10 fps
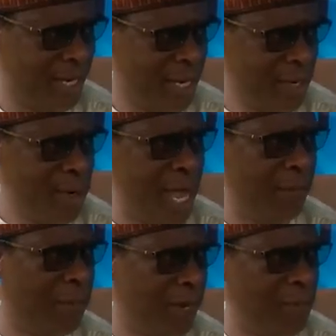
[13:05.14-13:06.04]
You hear the
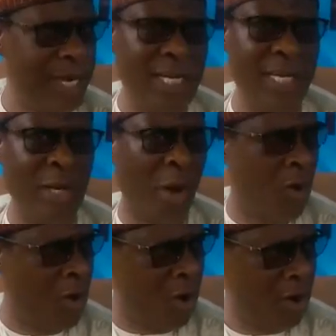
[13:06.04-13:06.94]
problem in
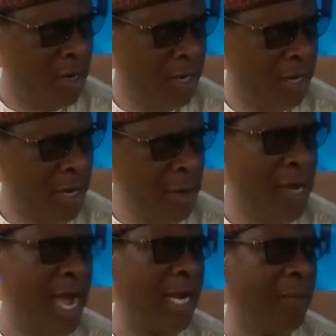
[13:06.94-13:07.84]
Logo. You
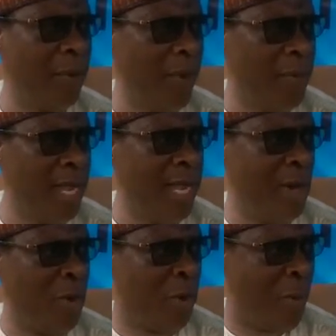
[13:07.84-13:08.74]
hear the problem
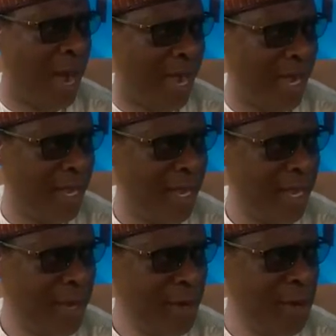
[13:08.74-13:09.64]
in Guma.
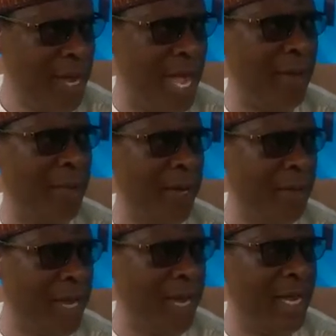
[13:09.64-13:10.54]
You hear the
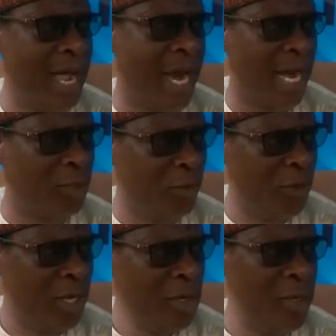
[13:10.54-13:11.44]
problem in Agatu.
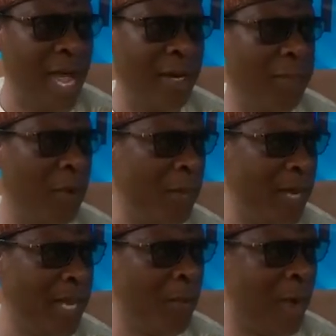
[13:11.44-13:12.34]
You hear the problem
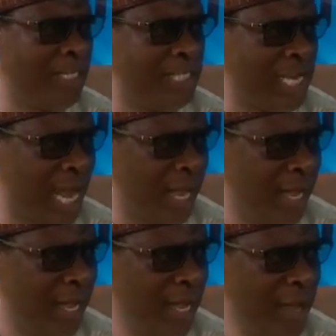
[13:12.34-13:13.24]
in Kwanchisha,
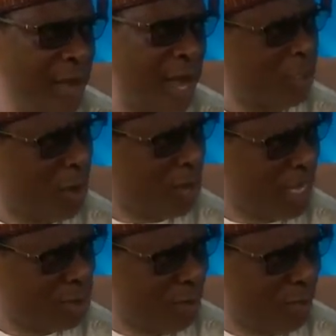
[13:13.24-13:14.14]
and so on
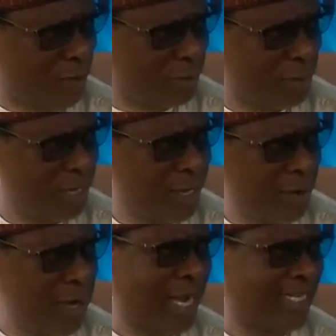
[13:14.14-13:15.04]
and so forth.
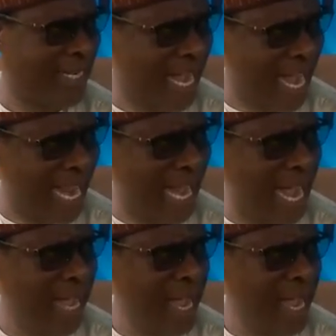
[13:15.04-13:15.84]
In Kasina Ala.